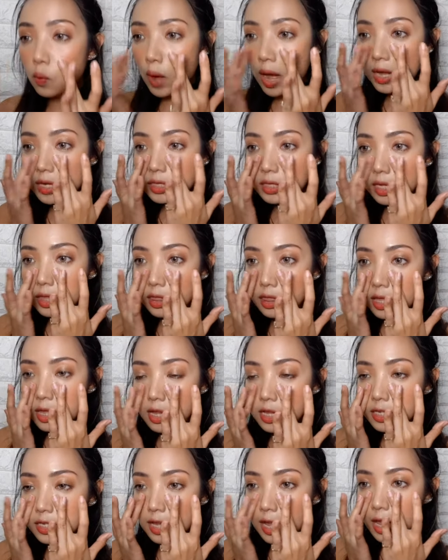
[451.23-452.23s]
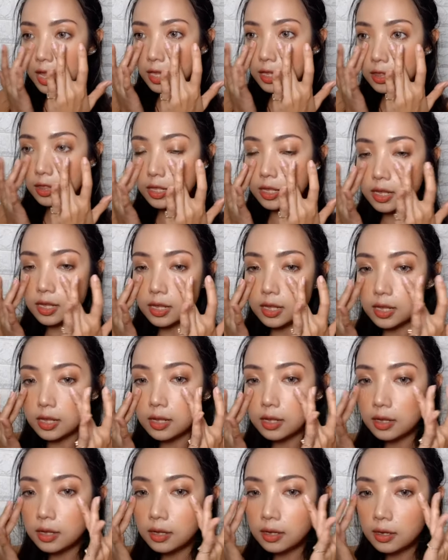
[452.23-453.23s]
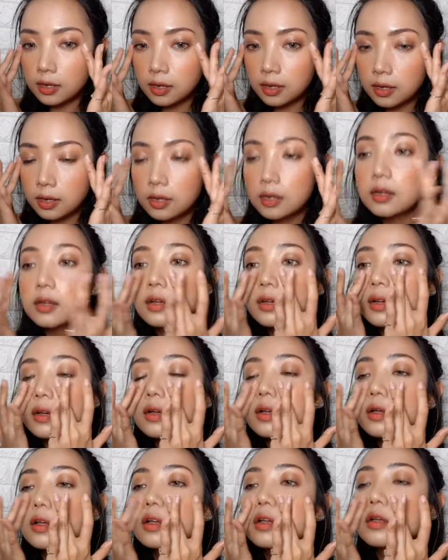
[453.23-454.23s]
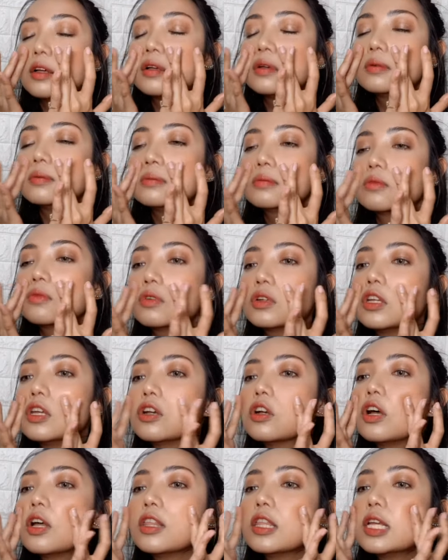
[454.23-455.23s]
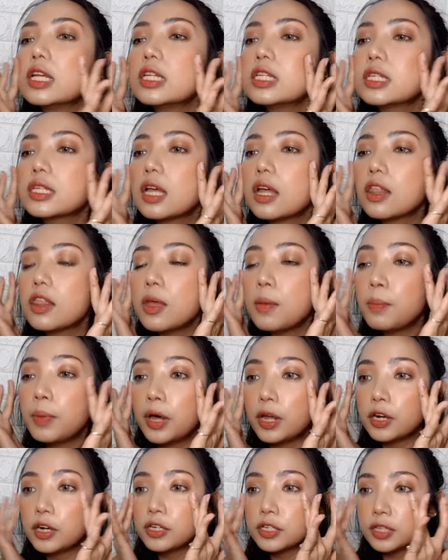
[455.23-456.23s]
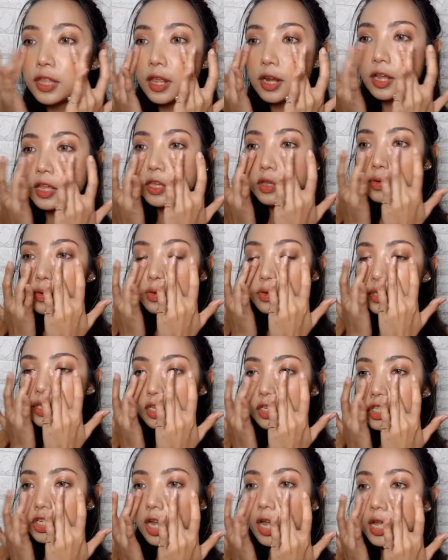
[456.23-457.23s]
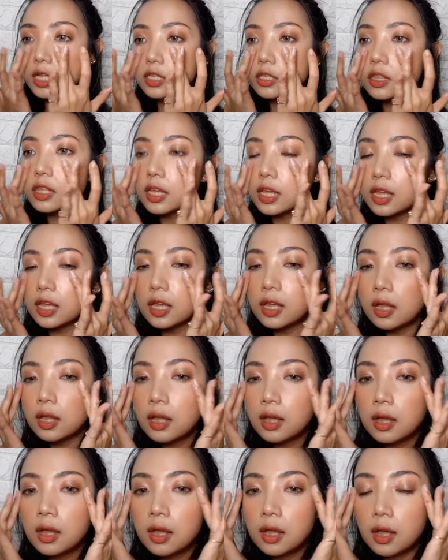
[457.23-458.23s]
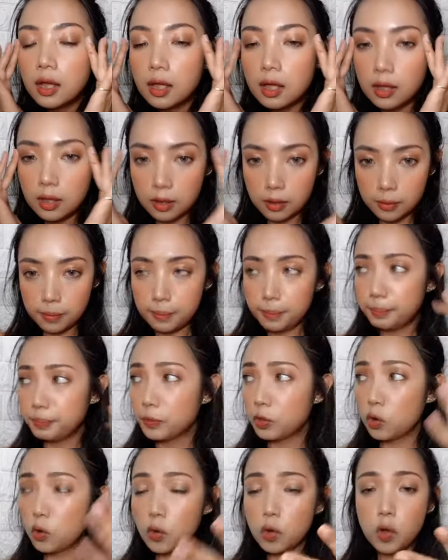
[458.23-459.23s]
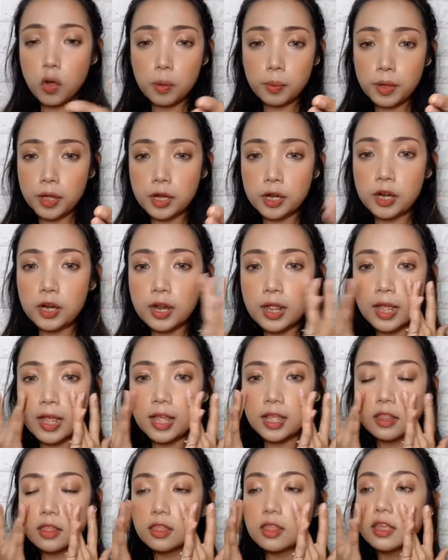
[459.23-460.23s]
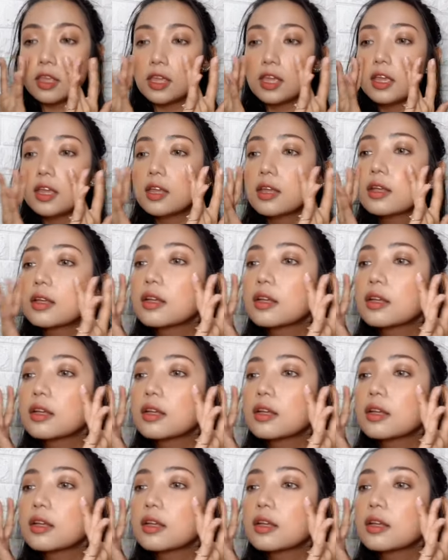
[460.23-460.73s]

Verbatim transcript: wax in this and the um, what do you call this? The butters that I use such as the um, cocoa butter and the